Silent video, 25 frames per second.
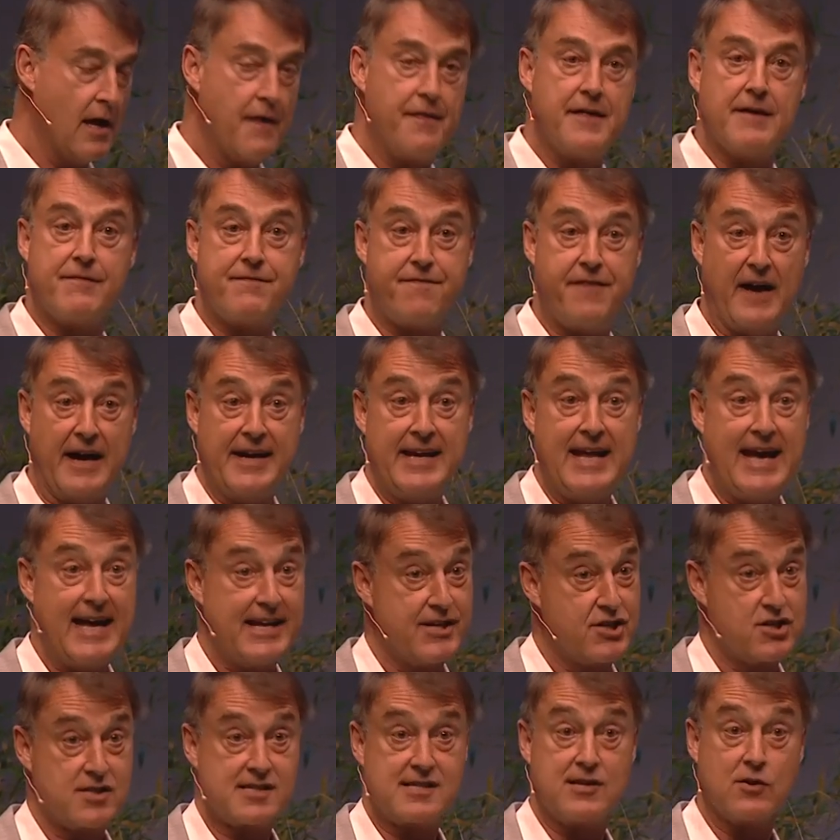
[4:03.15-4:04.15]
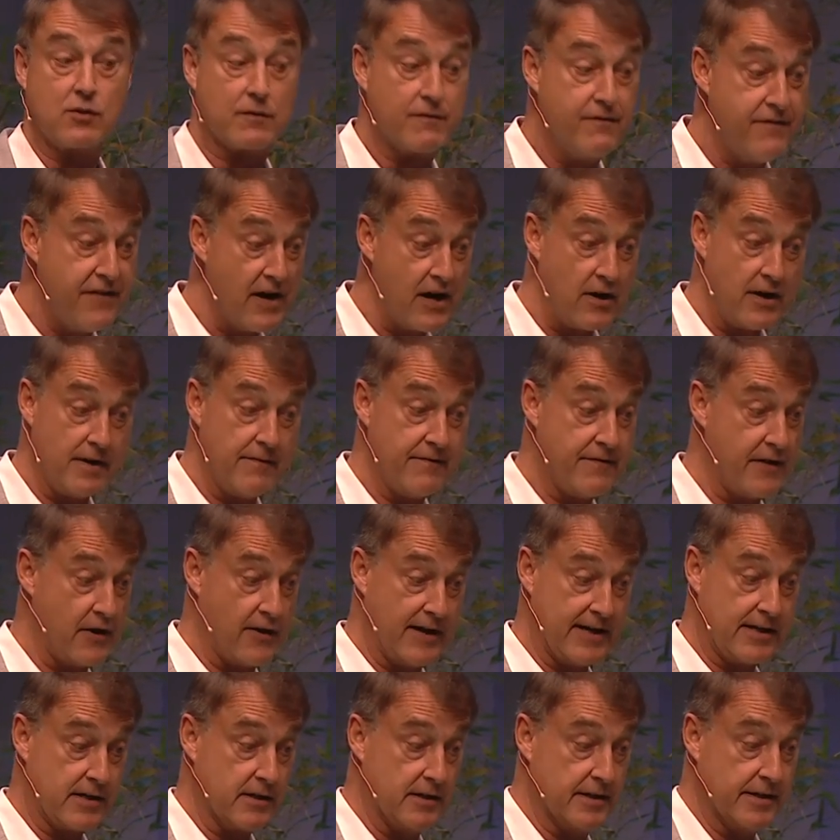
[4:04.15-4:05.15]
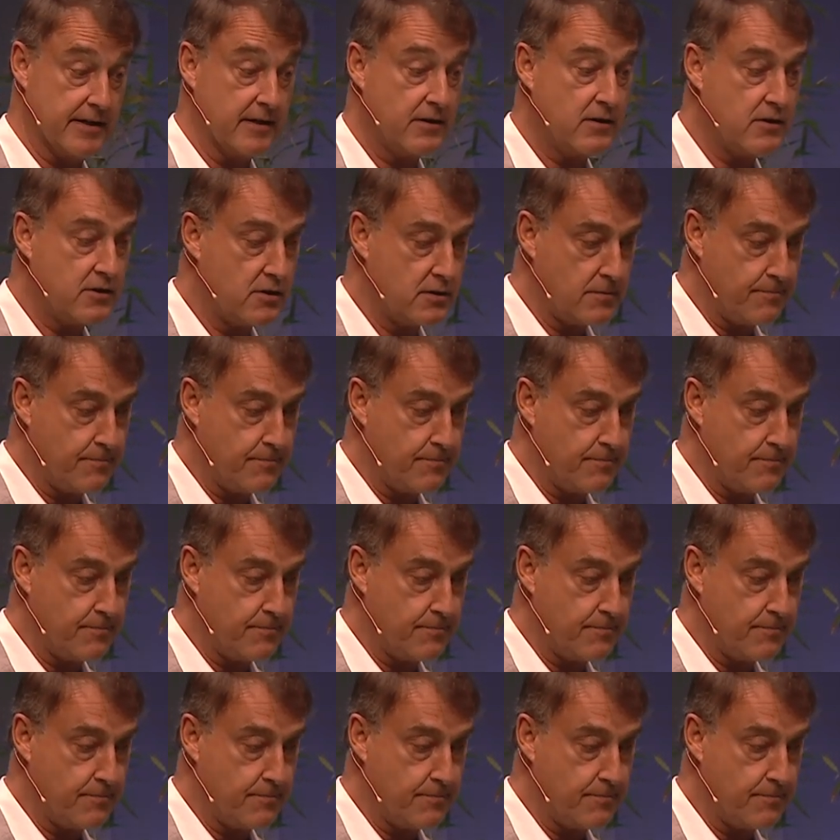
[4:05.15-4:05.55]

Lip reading: The financials look very, very good.